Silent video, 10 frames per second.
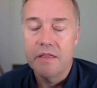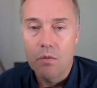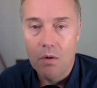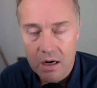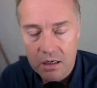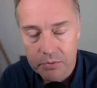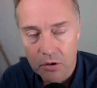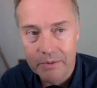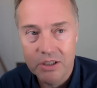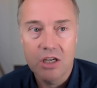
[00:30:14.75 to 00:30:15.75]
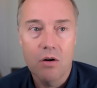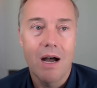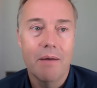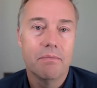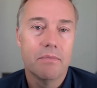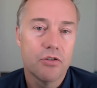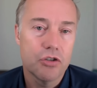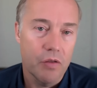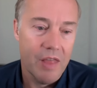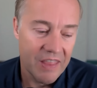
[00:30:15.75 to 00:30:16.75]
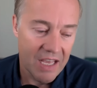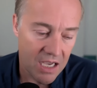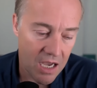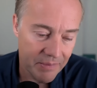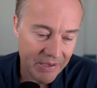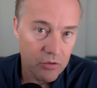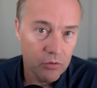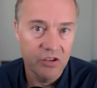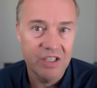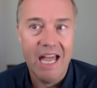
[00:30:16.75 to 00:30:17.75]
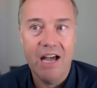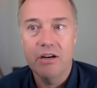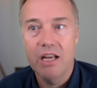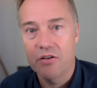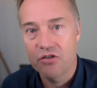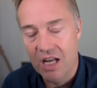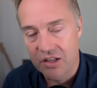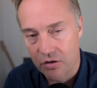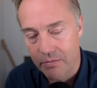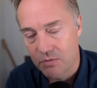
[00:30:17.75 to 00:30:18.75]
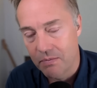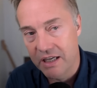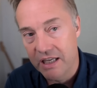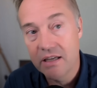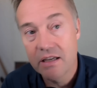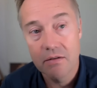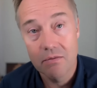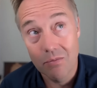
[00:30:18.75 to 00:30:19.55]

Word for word: and they want unemployment to go up so that the economy cools down and there's not so much money.